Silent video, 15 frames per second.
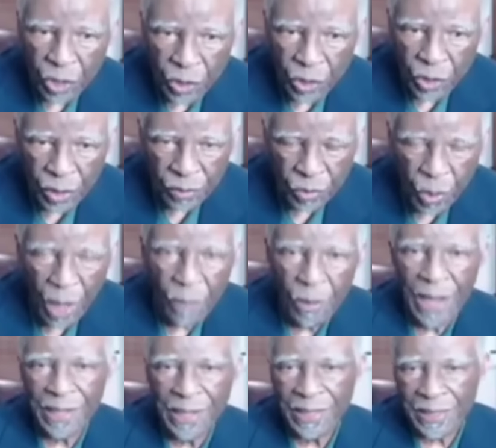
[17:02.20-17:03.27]

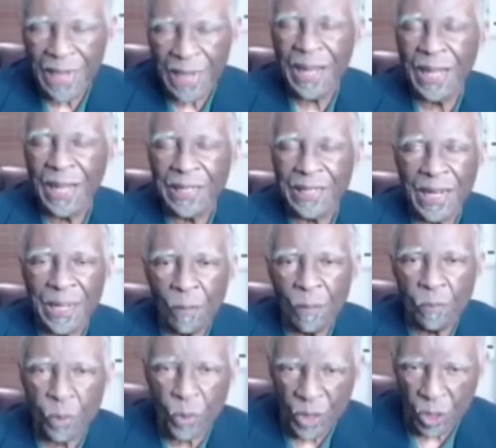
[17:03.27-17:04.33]
I'd
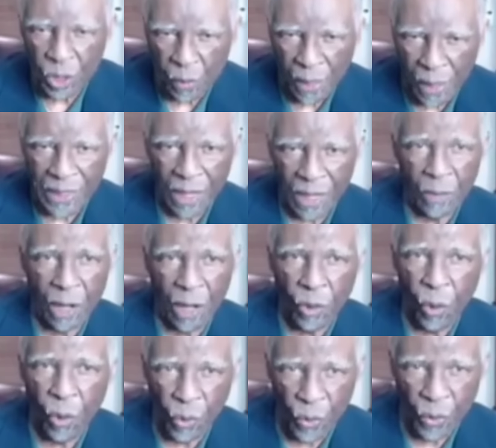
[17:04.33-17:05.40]
rather put this matter in
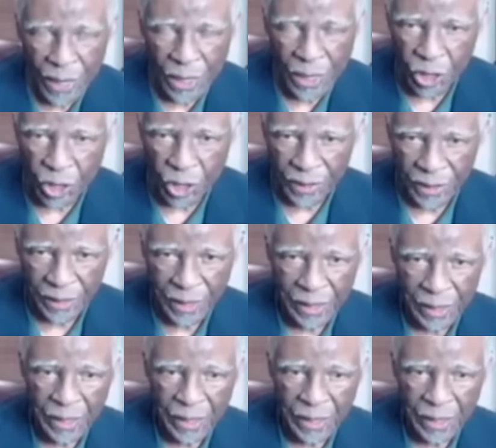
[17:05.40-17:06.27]
my own words.